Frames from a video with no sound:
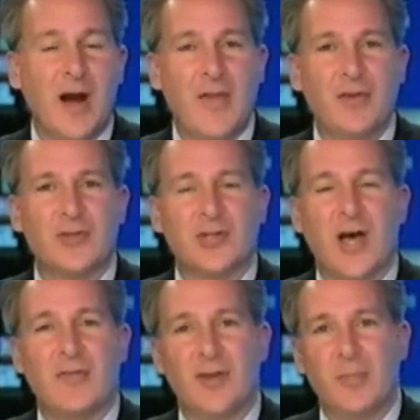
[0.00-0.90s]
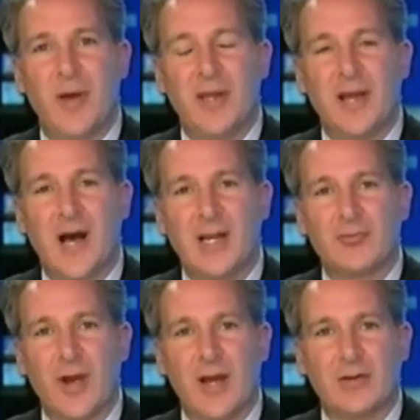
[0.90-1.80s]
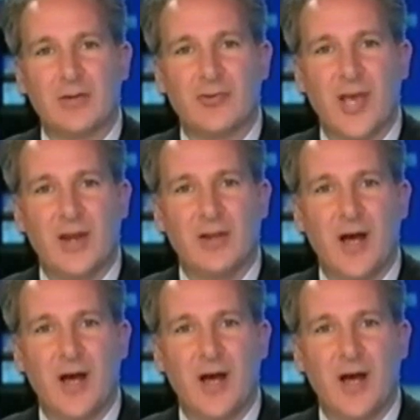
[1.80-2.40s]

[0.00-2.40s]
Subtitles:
I think there's a lot of independent contractors and